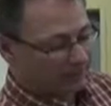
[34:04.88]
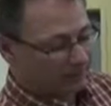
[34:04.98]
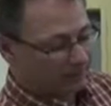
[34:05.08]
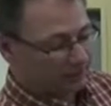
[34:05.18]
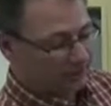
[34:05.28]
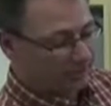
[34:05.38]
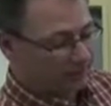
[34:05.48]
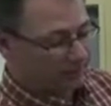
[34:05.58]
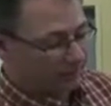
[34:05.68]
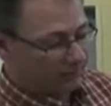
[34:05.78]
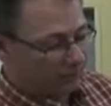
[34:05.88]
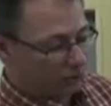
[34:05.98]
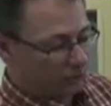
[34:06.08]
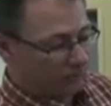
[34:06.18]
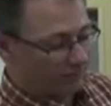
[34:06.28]
to get to the lab
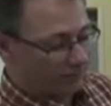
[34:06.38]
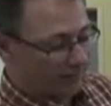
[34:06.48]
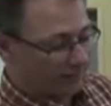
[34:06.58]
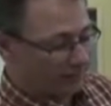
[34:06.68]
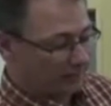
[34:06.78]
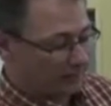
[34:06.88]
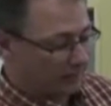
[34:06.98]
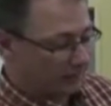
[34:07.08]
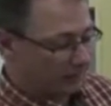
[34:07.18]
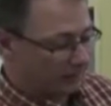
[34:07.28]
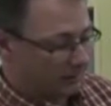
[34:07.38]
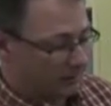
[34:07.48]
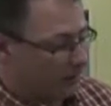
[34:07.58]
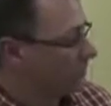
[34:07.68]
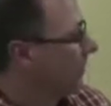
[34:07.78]
extremely fast
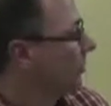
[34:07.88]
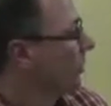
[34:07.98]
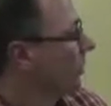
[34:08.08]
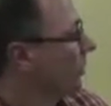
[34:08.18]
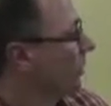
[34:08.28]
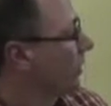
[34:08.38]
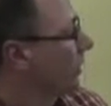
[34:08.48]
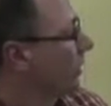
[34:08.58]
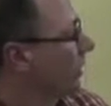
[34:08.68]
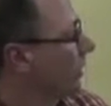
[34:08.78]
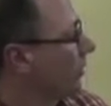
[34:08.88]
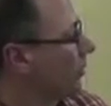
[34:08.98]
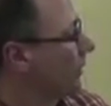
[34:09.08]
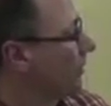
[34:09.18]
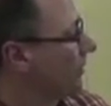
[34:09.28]
to measure.
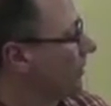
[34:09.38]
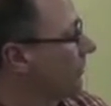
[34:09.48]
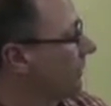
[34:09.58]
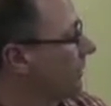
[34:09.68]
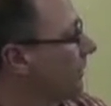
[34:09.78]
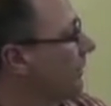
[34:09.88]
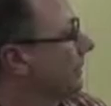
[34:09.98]
Well, even that.